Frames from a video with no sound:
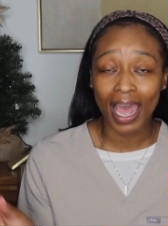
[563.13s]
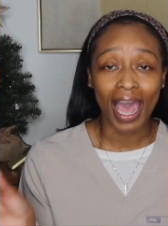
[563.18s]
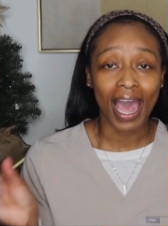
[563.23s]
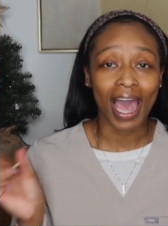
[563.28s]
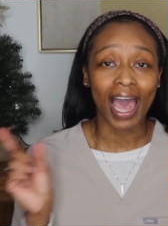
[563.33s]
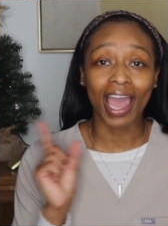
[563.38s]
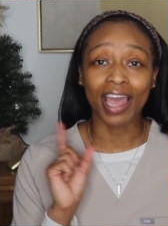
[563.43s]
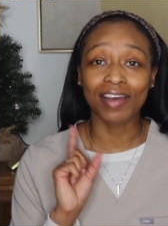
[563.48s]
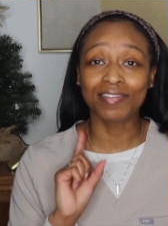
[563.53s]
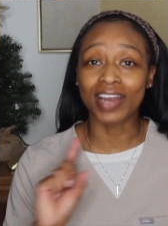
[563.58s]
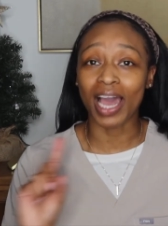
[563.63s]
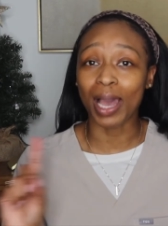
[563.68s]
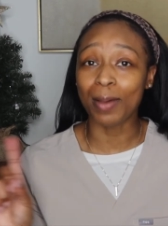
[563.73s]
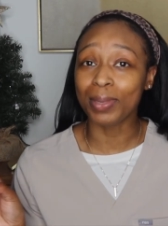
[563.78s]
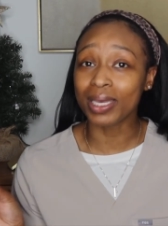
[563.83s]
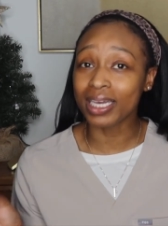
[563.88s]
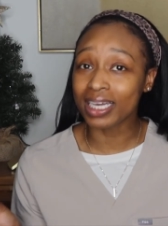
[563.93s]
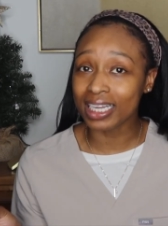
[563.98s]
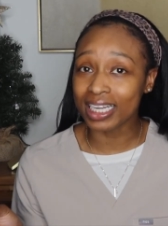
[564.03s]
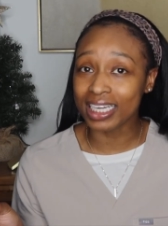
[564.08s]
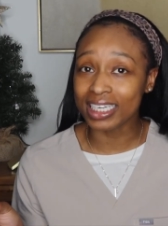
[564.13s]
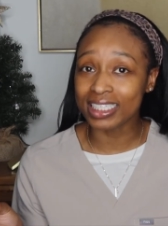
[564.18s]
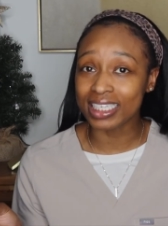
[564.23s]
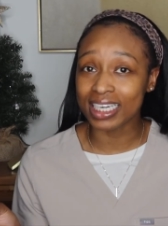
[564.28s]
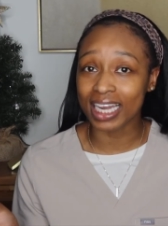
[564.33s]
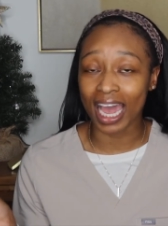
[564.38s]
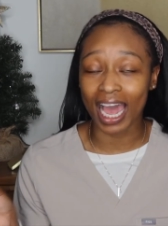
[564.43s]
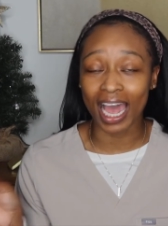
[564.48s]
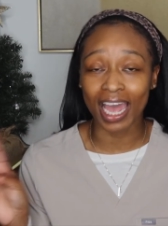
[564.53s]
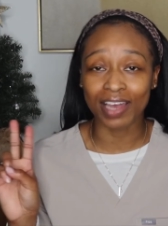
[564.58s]
I have not been
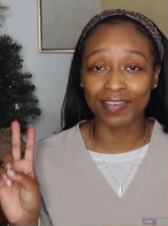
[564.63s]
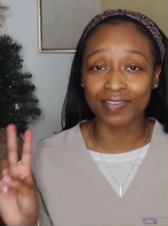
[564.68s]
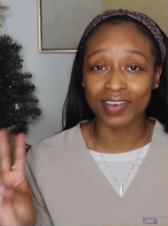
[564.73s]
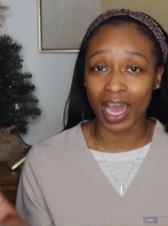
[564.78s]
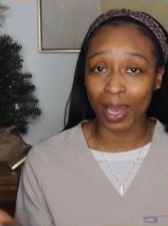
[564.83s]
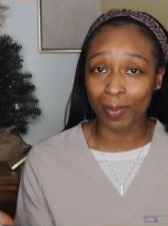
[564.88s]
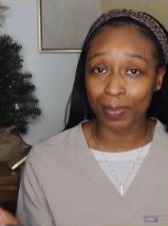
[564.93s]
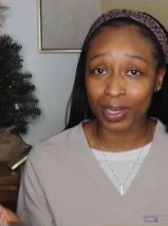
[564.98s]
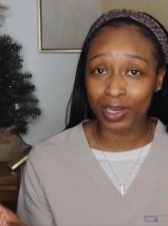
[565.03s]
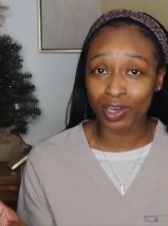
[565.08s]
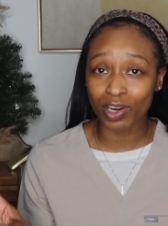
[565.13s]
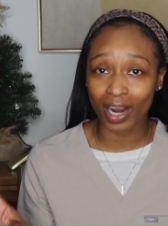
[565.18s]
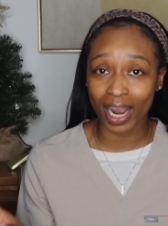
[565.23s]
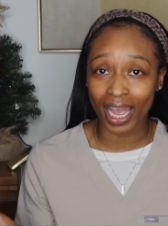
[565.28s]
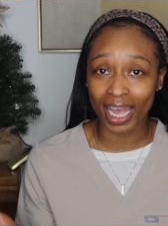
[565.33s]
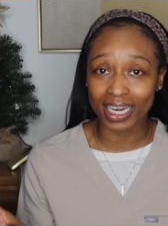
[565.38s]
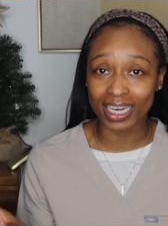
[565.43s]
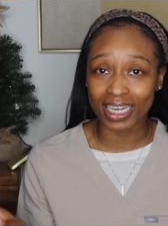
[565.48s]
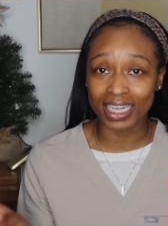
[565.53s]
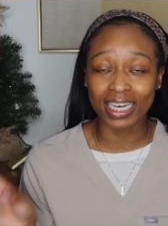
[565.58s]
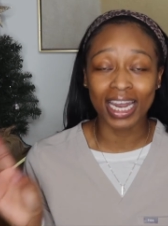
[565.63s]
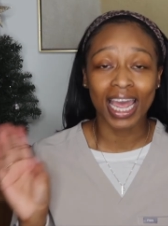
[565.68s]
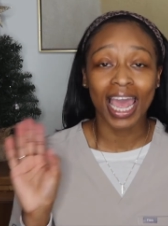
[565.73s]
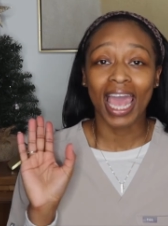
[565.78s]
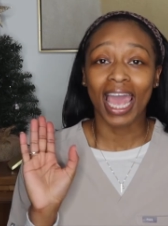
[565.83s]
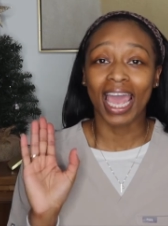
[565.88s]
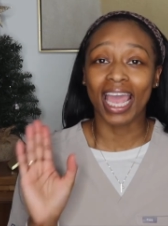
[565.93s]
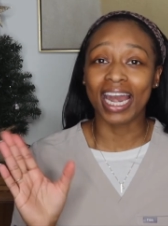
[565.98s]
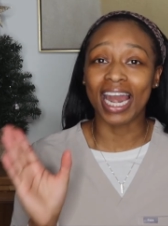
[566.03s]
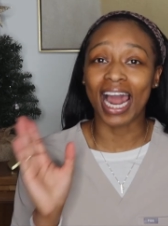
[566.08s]
clenching, I have not been grinding,
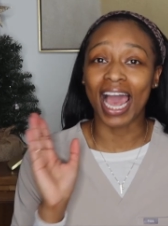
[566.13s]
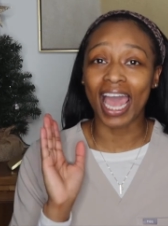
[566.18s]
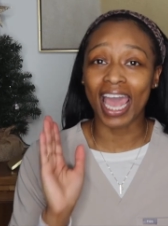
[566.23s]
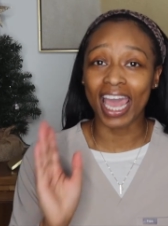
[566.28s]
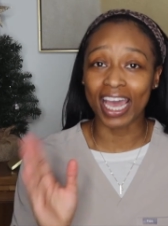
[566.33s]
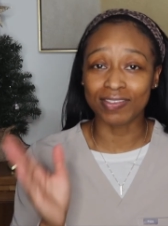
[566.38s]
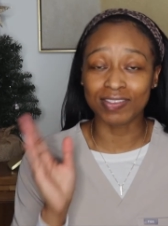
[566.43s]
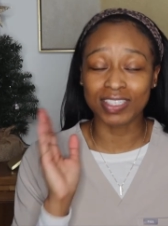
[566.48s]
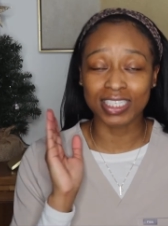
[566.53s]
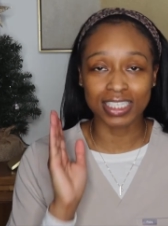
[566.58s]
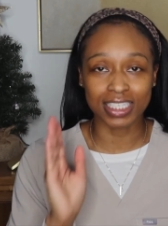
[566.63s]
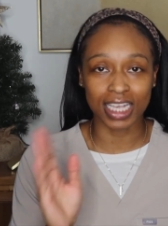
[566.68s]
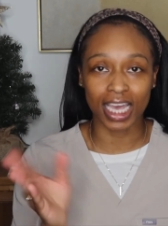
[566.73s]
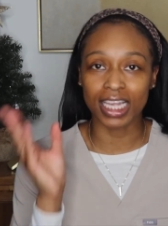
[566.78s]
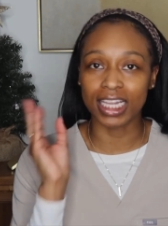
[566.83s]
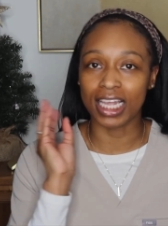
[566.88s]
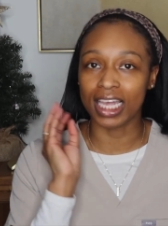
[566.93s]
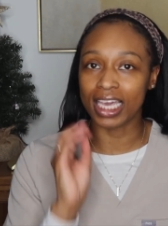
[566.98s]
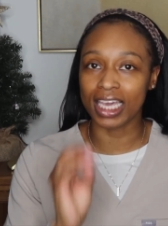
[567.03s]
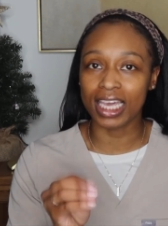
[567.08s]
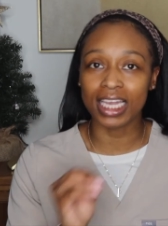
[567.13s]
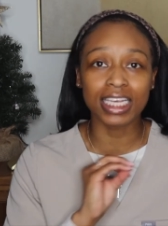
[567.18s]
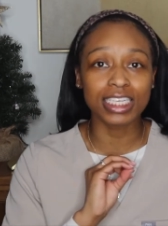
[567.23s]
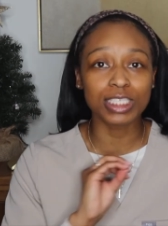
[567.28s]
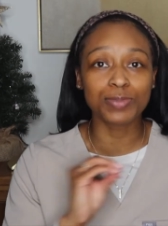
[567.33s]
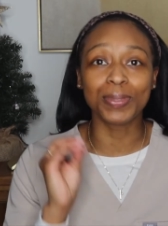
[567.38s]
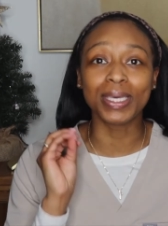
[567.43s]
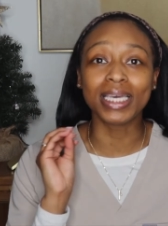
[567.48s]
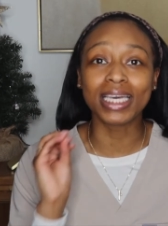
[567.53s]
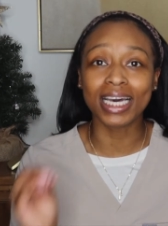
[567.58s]
and I have to say that it
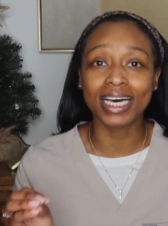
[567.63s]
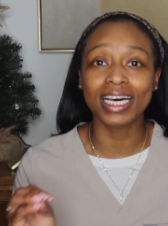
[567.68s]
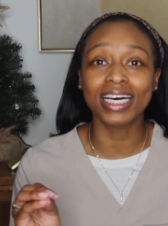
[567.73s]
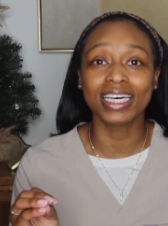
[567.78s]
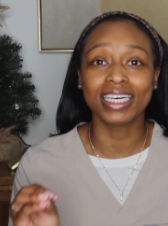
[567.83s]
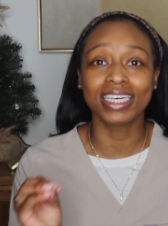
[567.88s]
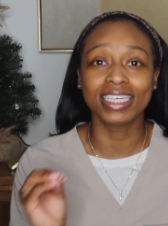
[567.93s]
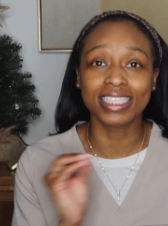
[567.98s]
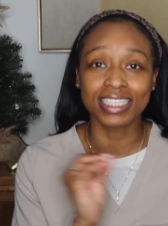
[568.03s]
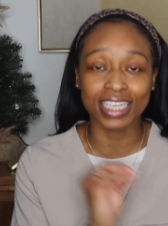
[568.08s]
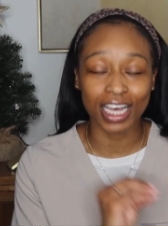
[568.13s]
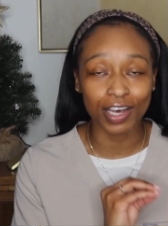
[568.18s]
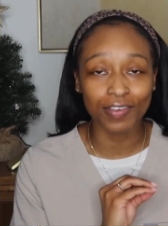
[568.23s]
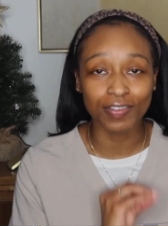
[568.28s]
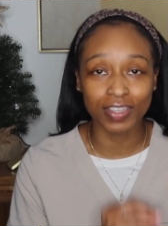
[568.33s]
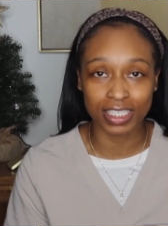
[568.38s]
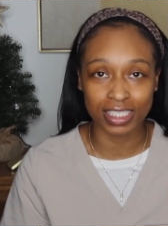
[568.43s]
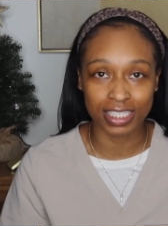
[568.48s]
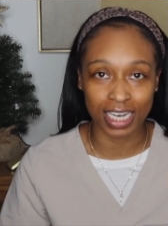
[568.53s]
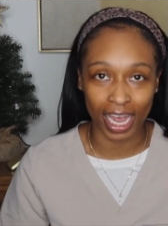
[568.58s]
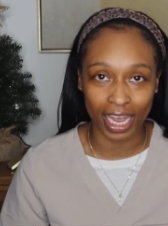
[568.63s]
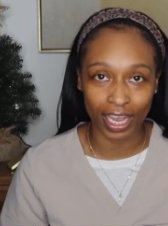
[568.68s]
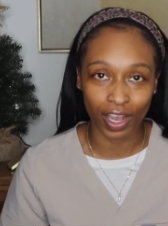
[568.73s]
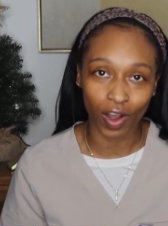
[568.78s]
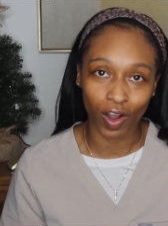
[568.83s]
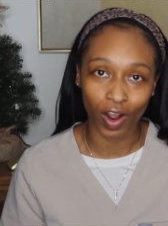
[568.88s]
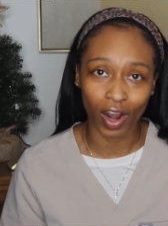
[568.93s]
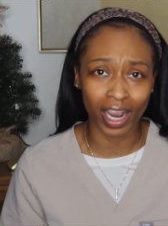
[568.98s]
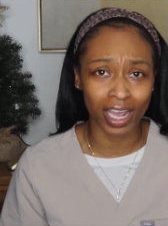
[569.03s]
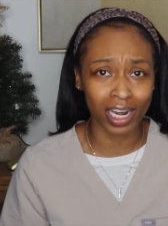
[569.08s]
is because of this night
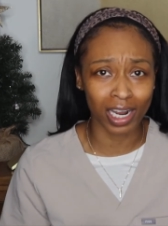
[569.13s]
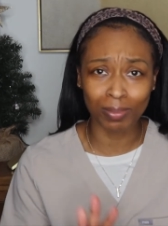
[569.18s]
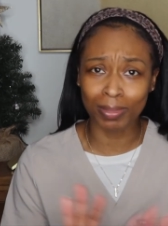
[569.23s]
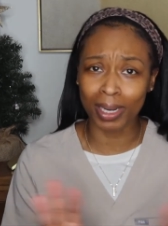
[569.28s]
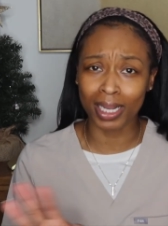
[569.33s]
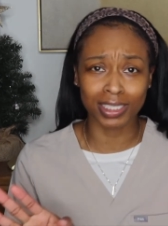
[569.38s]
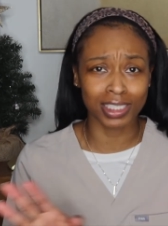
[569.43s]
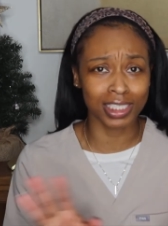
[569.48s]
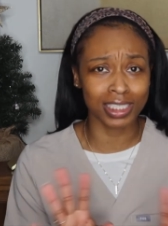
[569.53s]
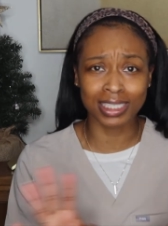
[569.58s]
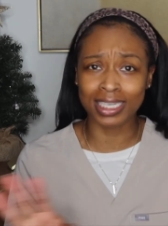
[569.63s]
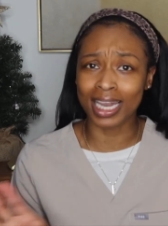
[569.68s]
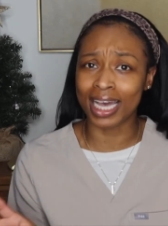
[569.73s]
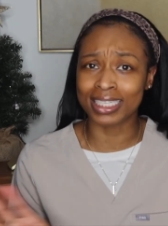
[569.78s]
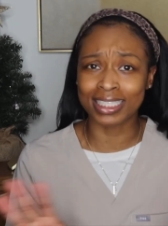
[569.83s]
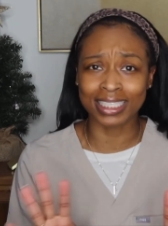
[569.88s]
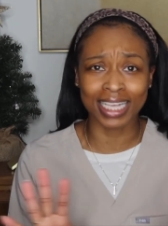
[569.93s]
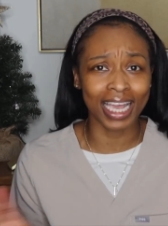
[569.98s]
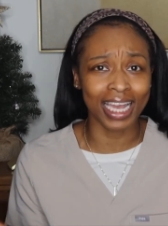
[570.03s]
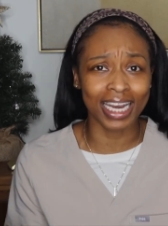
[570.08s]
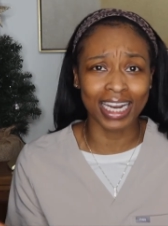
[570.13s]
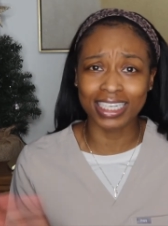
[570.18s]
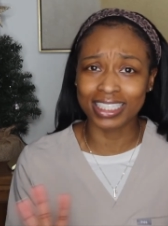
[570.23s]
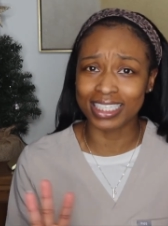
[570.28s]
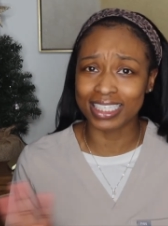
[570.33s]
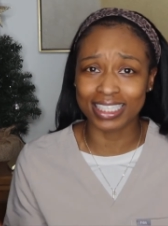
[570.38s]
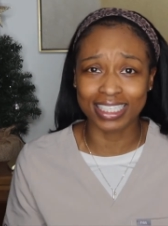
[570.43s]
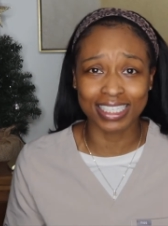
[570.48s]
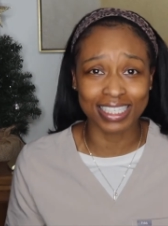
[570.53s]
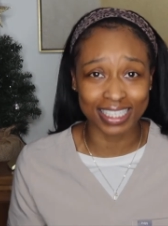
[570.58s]
guard. And I'm not just not saying that
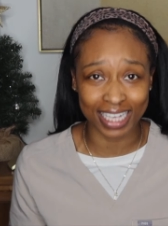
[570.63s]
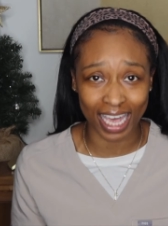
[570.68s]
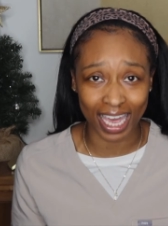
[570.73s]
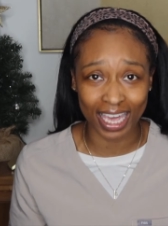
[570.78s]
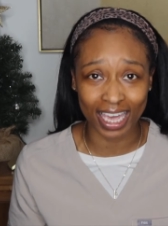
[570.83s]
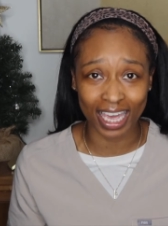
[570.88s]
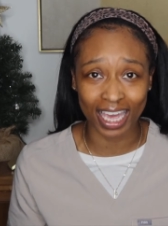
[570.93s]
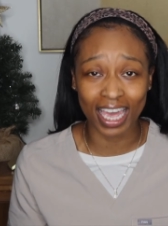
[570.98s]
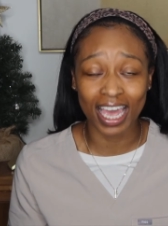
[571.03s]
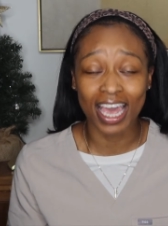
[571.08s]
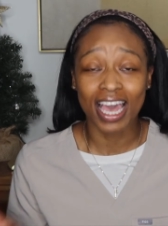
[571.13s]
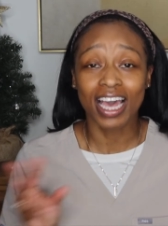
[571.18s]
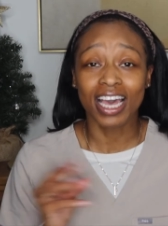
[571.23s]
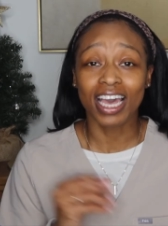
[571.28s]
just to say it.